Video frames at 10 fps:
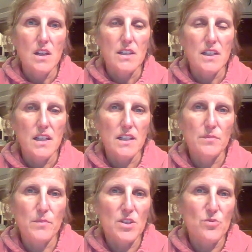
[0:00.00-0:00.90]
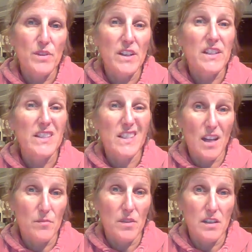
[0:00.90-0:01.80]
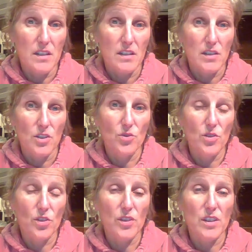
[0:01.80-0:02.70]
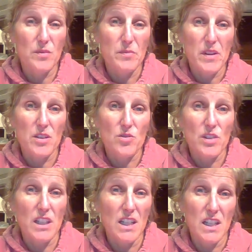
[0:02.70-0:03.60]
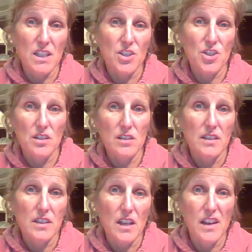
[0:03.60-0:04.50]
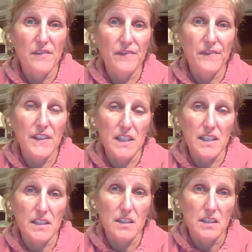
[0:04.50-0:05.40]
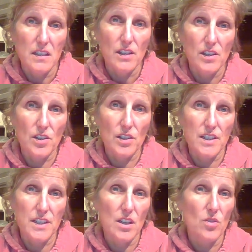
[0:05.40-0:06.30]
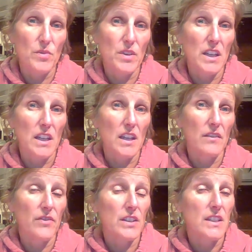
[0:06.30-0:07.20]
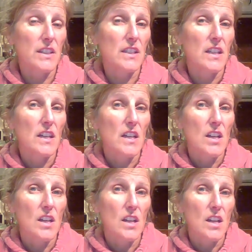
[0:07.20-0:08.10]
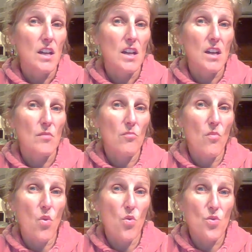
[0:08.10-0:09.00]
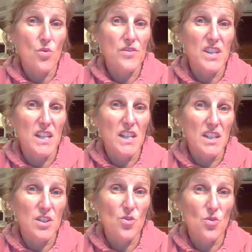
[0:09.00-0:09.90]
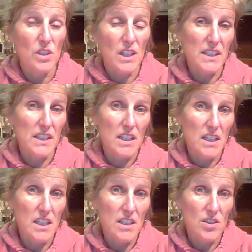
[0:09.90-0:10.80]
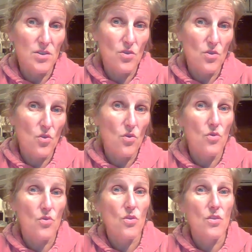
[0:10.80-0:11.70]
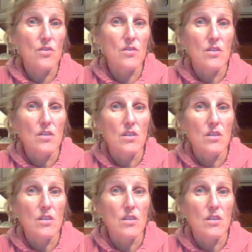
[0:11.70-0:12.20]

Today's measurement assignment, you are going to be measuring in inches and feet. You're going to tell me if it's more than an inch or less than an inch, or